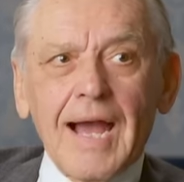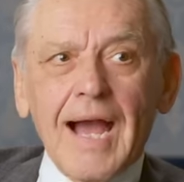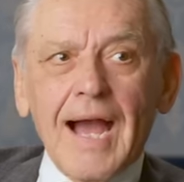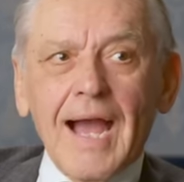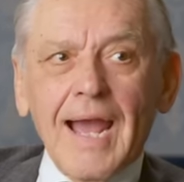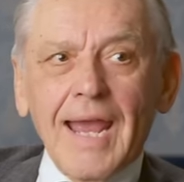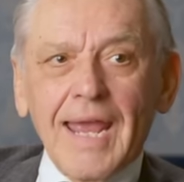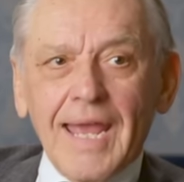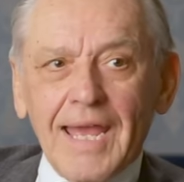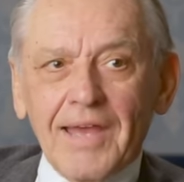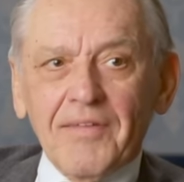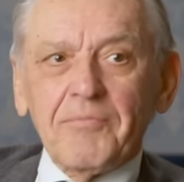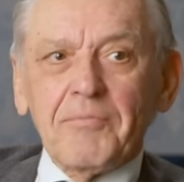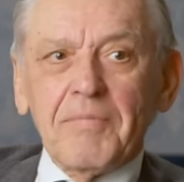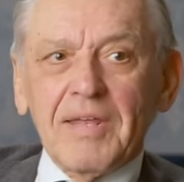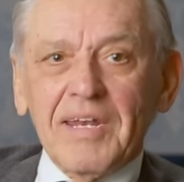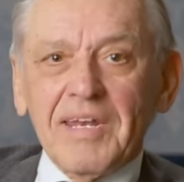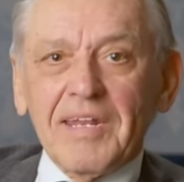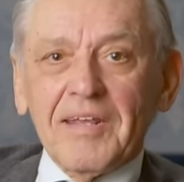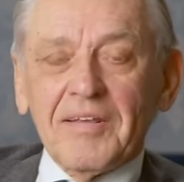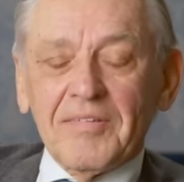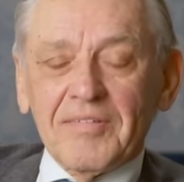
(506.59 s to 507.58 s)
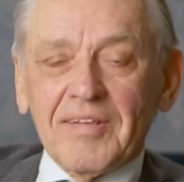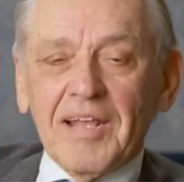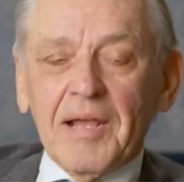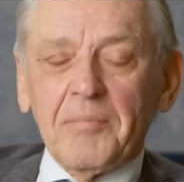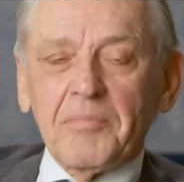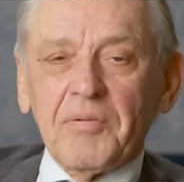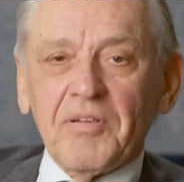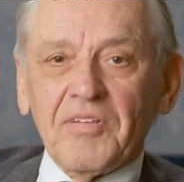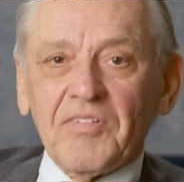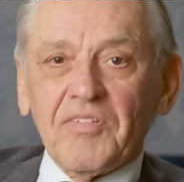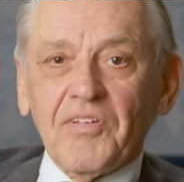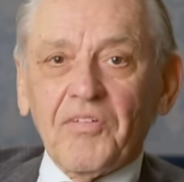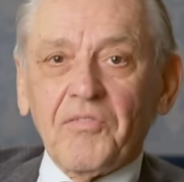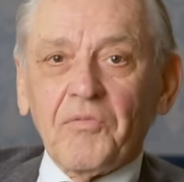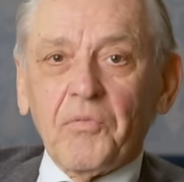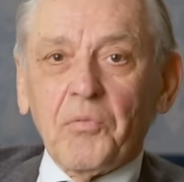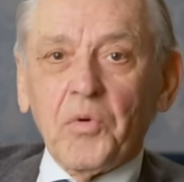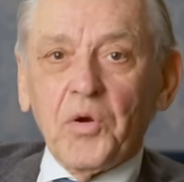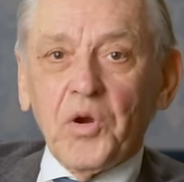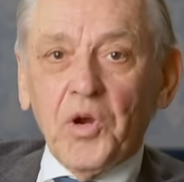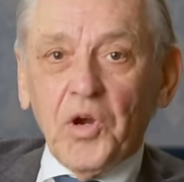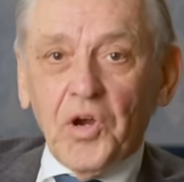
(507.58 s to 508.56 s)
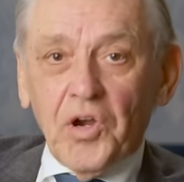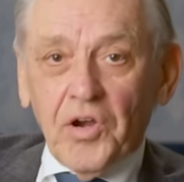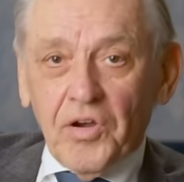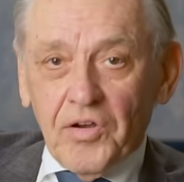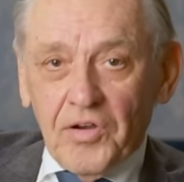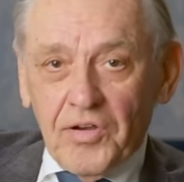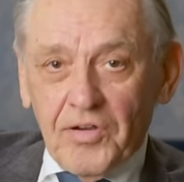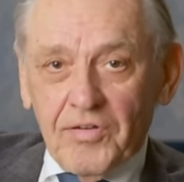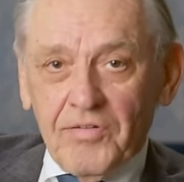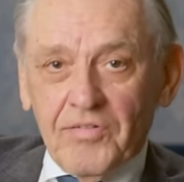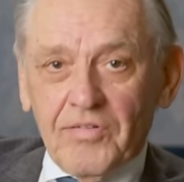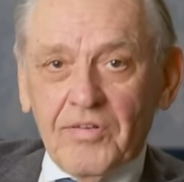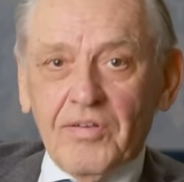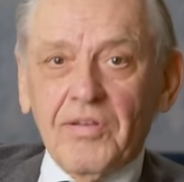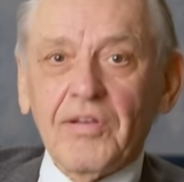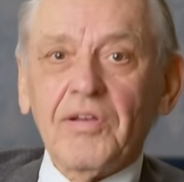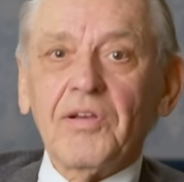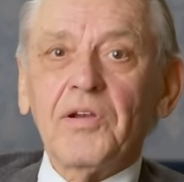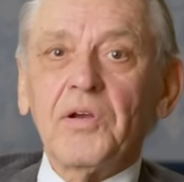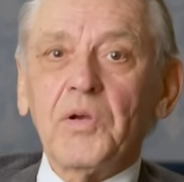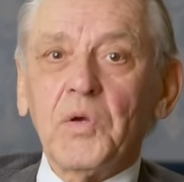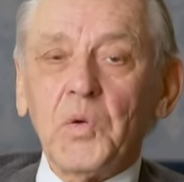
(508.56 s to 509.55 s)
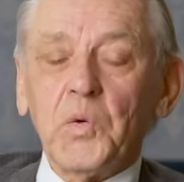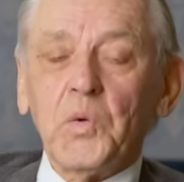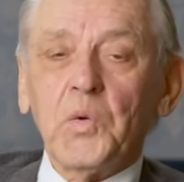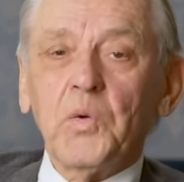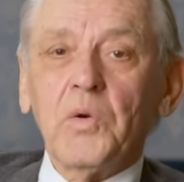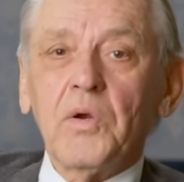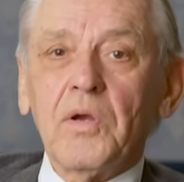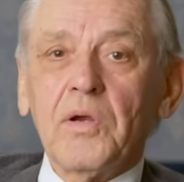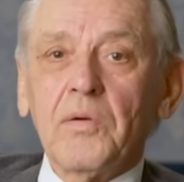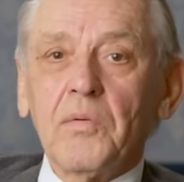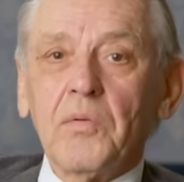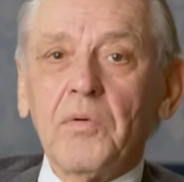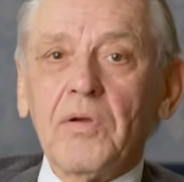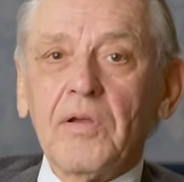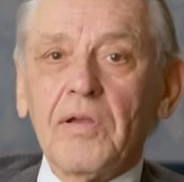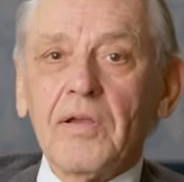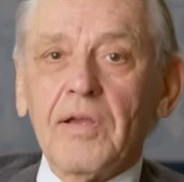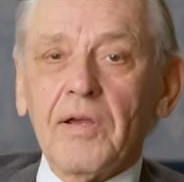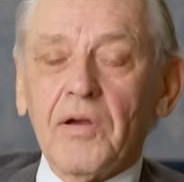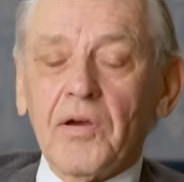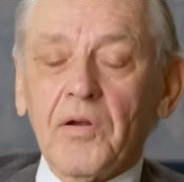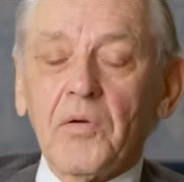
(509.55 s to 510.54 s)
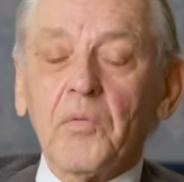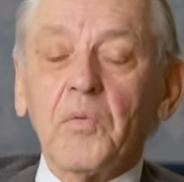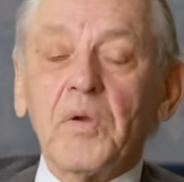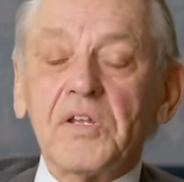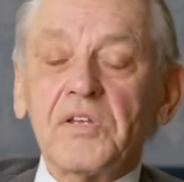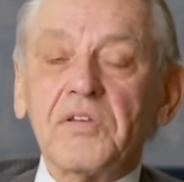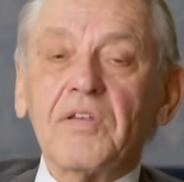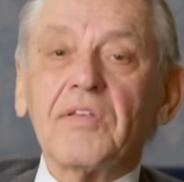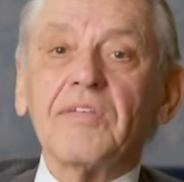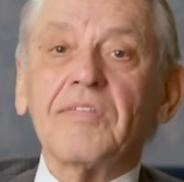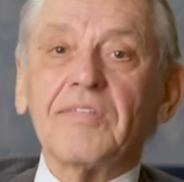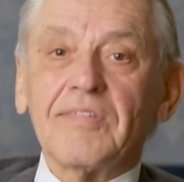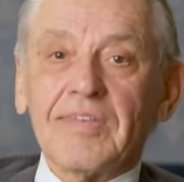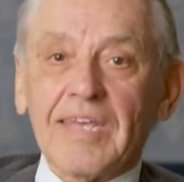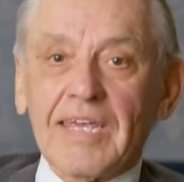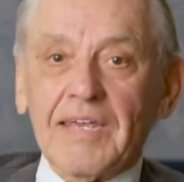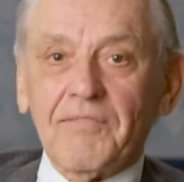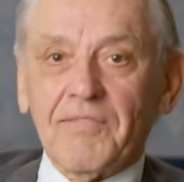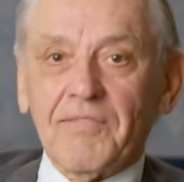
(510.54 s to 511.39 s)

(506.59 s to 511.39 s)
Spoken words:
I have many examples of words which save